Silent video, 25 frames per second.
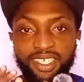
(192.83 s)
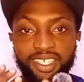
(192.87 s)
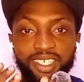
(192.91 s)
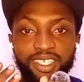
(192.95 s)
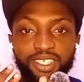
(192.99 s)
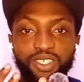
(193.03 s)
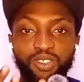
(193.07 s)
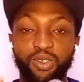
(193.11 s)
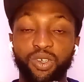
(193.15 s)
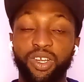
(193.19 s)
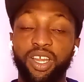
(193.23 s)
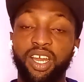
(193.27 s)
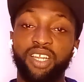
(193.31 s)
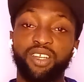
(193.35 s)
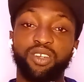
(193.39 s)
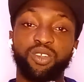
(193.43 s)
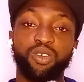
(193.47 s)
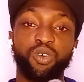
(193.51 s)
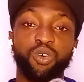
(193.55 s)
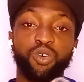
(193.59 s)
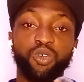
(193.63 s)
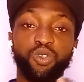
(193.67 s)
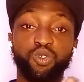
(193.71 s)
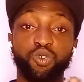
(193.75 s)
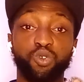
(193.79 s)
You can
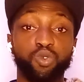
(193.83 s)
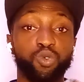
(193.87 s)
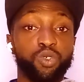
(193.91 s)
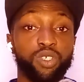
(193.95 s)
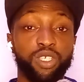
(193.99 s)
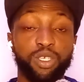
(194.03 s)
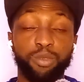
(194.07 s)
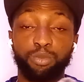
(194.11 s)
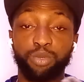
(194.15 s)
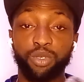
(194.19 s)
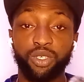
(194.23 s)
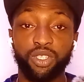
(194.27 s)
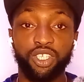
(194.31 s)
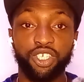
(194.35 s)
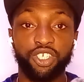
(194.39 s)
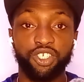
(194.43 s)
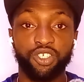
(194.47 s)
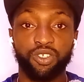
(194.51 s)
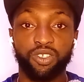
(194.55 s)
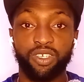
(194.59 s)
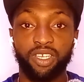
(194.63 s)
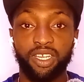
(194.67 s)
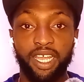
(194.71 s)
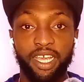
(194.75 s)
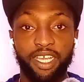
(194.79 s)
all do
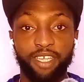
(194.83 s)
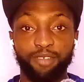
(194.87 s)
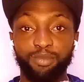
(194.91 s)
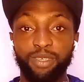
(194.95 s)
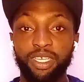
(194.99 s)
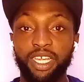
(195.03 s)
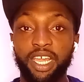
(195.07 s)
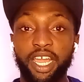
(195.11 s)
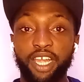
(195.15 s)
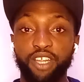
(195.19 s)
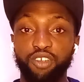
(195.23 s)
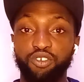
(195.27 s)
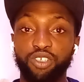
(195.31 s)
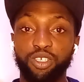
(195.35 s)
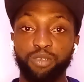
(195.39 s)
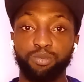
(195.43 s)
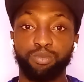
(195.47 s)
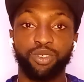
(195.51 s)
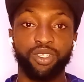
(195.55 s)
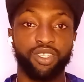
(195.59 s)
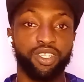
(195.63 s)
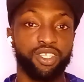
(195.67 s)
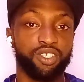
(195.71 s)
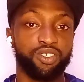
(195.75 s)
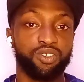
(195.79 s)
importation. Like me, I do
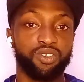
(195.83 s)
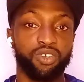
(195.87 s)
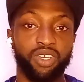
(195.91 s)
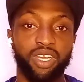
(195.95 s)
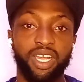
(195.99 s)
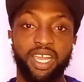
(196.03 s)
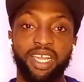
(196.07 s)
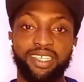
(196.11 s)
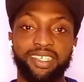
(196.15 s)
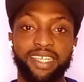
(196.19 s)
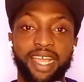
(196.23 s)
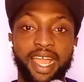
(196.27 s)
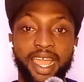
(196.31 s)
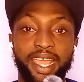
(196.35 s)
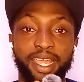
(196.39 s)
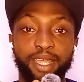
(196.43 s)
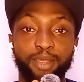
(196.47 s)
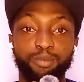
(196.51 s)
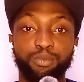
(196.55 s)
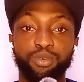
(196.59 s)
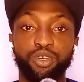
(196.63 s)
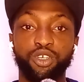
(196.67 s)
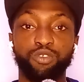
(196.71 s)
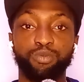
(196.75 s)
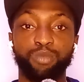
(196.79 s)
importation, guys. I
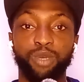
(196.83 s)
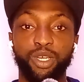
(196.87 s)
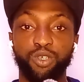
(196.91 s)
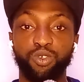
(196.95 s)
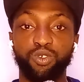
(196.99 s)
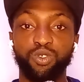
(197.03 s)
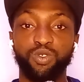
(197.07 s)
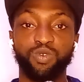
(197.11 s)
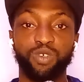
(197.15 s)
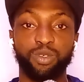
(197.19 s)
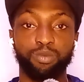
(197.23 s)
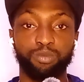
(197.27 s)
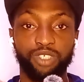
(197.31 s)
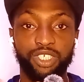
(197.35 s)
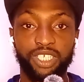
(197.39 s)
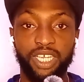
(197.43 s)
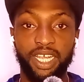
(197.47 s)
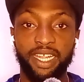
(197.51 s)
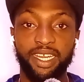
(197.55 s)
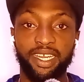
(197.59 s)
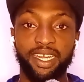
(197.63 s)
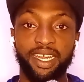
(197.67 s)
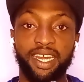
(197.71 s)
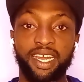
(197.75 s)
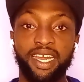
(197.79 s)
import my goods from
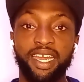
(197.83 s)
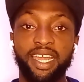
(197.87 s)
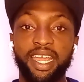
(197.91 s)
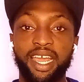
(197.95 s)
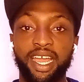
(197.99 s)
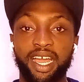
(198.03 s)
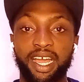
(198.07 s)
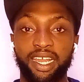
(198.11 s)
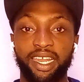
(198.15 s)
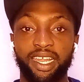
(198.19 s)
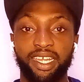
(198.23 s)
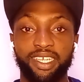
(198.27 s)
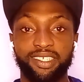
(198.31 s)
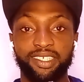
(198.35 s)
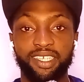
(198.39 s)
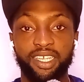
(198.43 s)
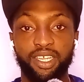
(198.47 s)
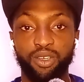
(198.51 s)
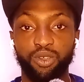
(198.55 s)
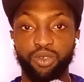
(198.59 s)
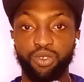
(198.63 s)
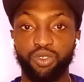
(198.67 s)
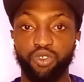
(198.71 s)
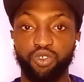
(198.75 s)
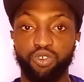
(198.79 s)
China and I sell
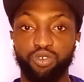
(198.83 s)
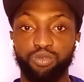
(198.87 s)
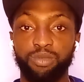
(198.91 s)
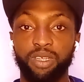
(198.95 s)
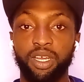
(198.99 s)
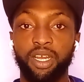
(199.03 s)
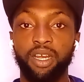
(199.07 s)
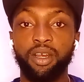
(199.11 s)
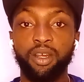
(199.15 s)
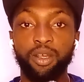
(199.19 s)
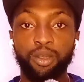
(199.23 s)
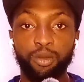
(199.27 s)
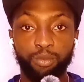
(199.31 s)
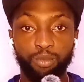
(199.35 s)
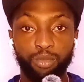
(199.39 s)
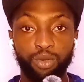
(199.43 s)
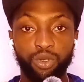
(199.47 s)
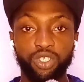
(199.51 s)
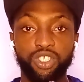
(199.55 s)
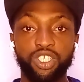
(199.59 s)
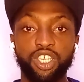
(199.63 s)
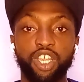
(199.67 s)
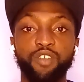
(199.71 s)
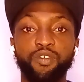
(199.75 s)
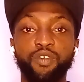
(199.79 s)
on Jumia. But
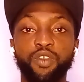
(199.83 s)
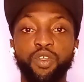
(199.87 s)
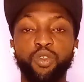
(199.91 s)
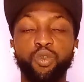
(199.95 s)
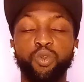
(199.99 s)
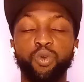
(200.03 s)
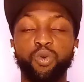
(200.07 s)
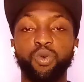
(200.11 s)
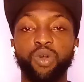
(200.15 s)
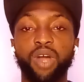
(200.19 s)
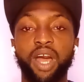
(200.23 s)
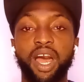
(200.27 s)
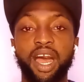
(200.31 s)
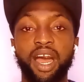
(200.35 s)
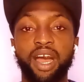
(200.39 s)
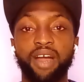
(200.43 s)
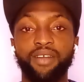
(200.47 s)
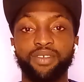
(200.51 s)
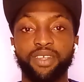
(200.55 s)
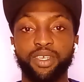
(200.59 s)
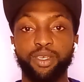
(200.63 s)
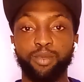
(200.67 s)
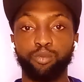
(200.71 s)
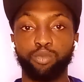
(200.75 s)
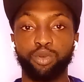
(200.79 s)
if you don't have
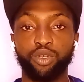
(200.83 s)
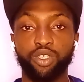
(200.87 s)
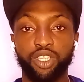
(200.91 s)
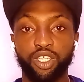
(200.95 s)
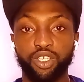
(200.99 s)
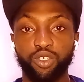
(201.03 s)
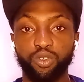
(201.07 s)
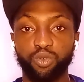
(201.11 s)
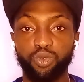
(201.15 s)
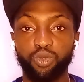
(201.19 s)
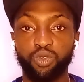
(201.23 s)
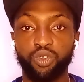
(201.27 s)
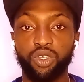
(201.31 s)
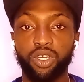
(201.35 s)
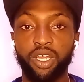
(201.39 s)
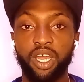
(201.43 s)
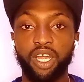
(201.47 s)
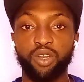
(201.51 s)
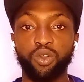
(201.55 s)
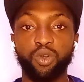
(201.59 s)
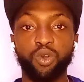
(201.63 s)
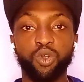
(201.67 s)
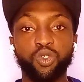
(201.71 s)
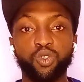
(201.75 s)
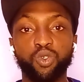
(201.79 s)
imported goods, you can
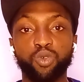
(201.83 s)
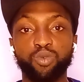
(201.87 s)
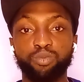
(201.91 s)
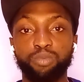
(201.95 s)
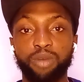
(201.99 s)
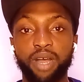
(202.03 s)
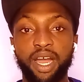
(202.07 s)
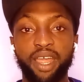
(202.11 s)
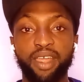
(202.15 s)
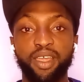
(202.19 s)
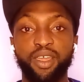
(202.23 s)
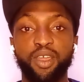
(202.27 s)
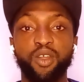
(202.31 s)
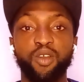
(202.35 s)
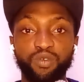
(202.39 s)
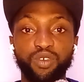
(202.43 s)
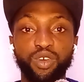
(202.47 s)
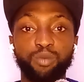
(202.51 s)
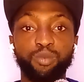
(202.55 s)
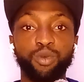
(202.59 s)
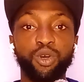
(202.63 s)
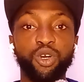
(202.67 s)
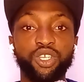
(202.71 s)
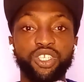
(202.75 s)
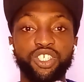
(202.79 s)
also buy from
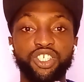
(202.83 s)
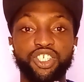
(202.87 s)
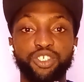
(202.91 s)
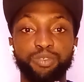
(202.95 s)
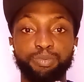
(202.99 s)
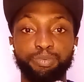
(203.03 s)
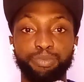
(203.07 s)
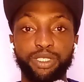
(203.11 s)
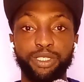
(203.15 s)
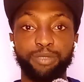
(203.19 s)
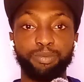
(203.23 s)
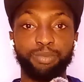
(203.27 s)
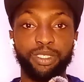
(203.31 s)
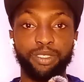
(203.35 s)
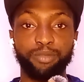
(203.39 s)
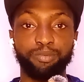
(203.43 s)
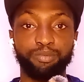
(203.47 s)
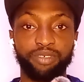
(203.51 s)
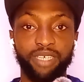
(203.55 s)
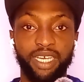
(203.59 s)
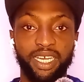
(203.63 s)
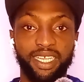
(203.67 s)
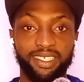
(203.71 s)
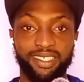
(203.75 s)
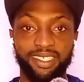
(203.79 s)
all these big
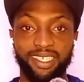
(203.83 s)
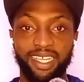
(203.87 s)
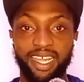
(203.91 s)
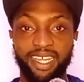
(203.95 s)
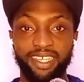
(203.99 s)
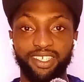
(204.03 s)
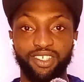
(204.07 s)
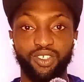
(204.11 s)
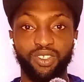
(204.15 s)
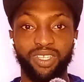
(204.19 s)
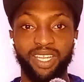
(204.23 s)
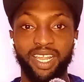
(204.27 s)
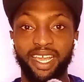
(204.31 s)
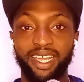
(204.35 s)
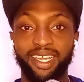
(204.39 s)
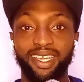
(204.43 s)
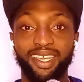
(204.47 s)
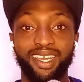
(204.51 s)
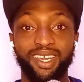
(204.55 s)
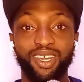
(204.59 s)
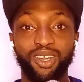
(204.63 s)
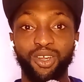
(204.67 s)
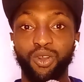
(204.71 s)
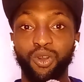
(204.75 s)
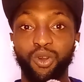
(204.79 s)
brands, guys, like
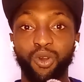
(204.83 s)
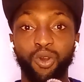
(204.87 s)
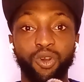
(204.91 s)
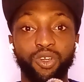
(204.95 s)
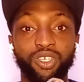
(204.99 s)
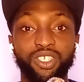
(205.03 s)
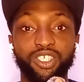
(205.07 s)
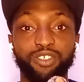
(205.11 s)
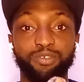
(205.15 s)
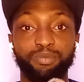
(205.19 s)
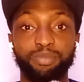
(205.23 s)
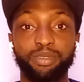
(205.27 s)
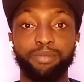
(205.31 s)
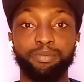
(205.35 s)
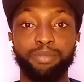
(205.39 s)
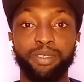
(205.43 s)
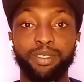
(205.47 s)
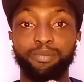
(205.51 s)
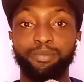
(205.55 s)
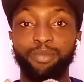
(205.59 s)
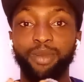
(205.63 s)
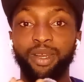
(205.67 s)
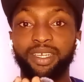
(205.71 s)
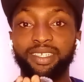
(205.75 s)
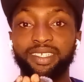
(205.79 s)
all these big
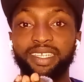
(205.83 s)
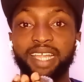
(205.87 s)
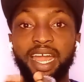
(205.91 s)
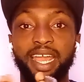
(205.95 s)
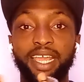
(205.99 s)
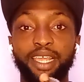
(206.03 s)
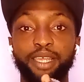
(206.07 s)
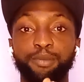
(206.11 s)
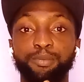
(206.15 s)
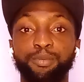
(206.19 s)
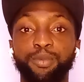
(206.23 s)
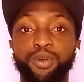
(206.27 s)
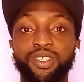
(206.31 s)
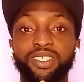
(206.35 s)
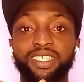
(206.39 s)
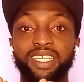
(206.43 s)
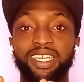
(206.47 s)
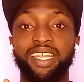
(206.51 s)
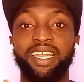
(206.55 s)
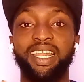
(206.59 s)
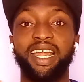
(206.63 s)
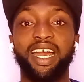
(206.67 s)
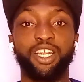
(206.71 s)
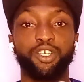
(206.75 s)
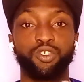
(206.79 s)
brands that import in
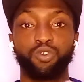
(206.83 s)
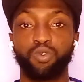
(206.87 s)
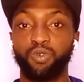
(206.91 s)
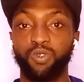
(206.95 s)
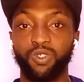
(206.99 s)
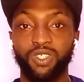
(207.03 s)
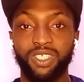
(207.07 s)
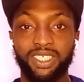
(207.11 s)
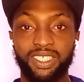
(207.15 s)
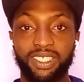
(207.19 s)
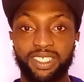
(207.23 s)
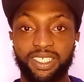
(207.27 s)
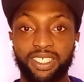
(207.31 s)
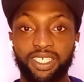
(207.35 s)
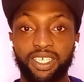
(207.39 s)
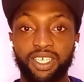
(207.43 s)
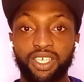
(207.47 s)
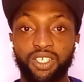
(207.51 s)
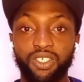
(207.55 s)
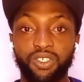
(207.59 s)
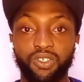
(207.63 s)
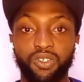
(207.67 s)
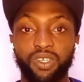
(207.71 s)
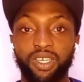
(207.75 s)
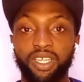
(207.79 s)
large quantity.
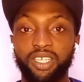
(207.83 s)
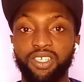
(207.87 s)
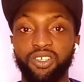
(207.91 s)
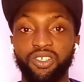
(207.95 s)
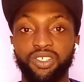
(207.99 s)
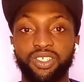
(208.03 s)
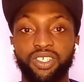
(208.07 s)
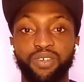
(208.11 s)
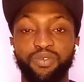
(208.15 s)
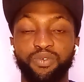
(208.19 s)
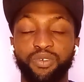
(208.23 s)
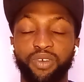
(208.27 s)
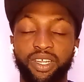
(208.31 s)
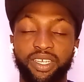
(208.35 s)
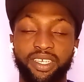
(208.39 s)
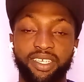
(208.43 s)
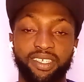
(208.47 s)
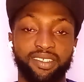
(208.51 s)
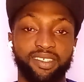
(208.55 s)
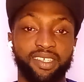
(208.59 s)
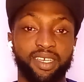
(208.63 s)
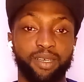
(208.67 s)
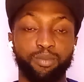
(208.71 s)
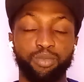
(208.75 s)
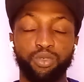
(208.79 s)
So let's just say, for an
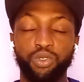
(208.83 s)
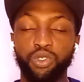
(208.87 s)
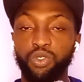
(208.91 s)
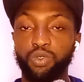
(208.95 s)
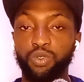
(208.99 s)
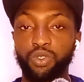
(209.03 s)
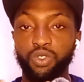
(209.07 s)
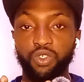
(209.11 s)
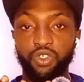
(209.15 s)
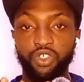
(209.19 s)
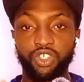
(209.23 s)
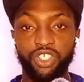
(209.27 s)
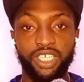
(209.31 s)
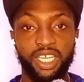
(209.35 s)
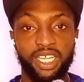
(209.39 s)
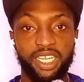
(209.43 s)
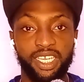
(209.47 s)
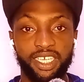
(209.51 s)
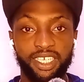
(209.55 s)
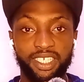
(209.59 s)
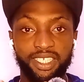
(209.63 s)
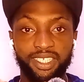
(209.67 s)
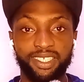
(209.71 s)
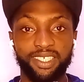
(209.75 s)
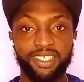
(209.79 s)
example, you want to sell
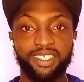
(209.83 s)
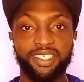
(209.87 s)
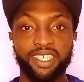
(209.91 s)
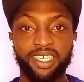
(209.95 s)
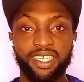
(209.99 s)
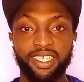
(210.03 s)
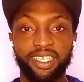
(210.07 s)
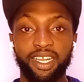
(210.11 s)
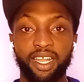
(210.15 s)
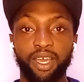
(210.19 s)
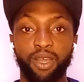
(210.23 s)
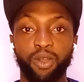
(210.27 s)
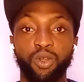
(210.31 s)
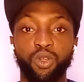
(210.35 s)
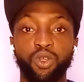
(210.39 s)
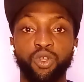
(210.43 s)
a t-shirt now.